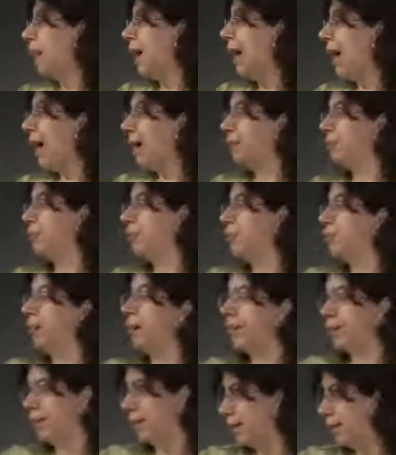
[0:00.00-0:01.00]
have
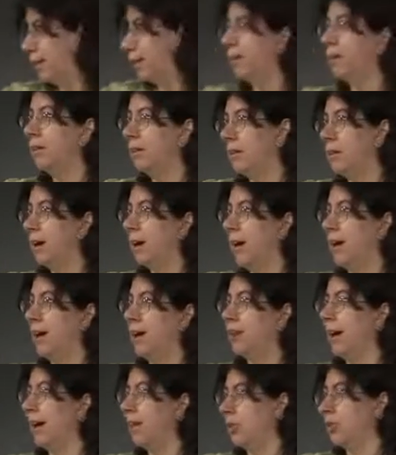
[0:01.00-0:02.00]
little
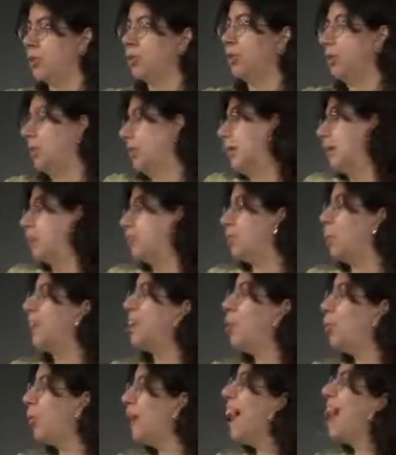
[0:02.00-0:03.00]
uh, uncertainty because we
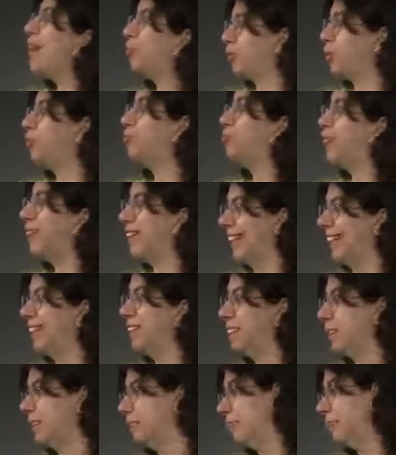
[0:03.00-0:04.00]
know we have to fit
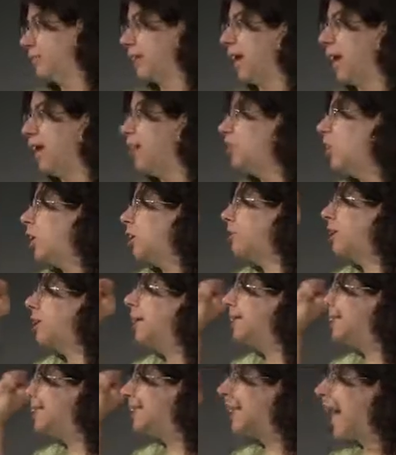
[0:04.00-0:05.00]
it. Okay, not
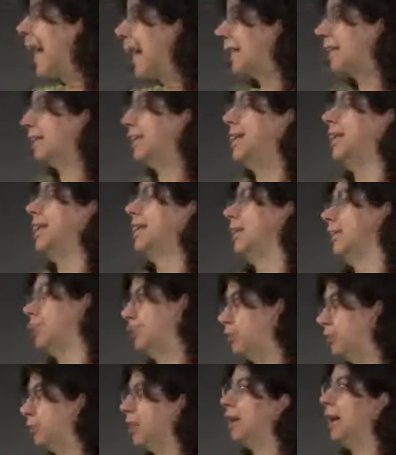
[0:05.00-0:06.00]
exactly
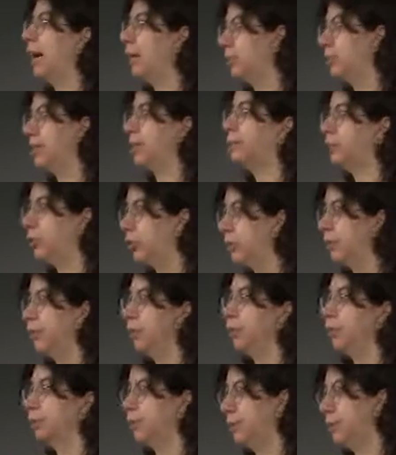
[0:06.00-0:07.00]
because we're allowed some
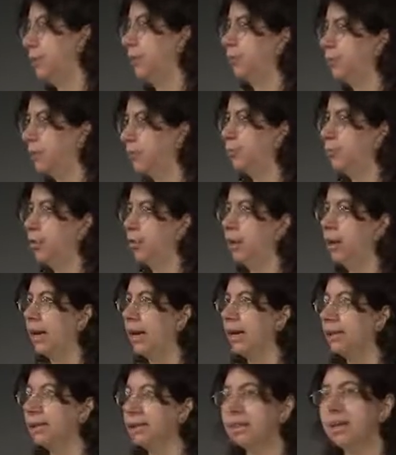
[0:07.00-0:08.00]
noise, but more or
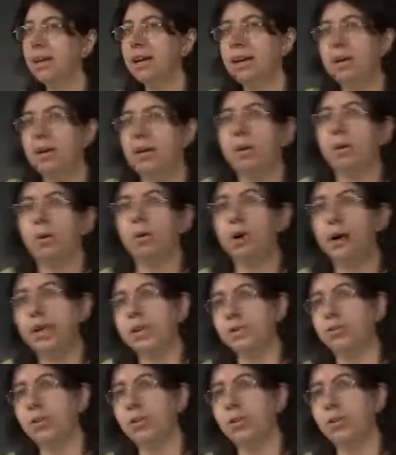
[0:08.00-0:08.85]
less. Whereas